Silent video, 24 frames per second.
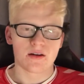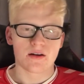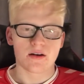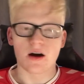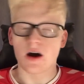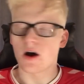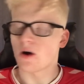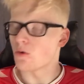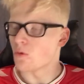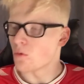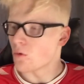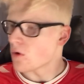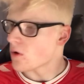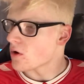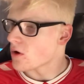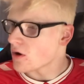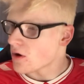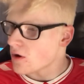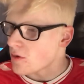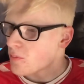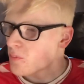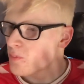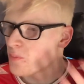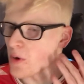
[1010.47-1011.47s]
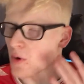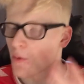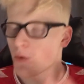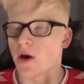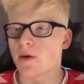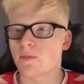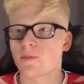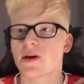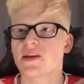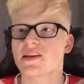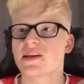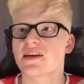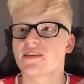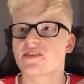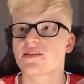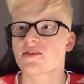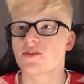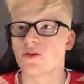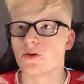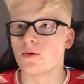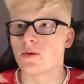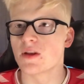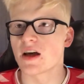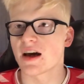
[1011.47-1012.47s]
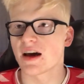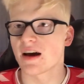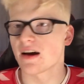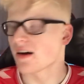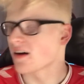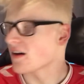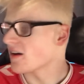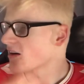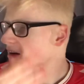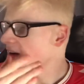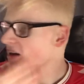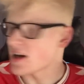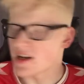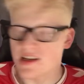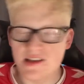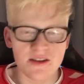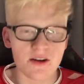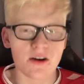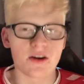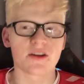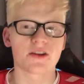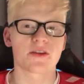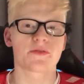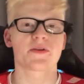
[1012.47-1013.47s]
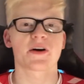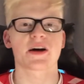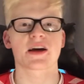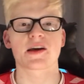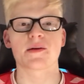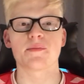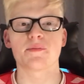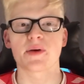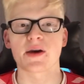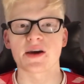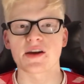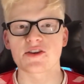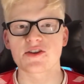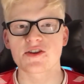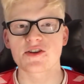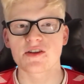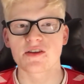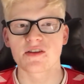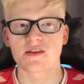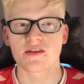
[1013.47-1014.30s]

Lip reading: Oh, but when we did do that, he's not on the fucking pitch.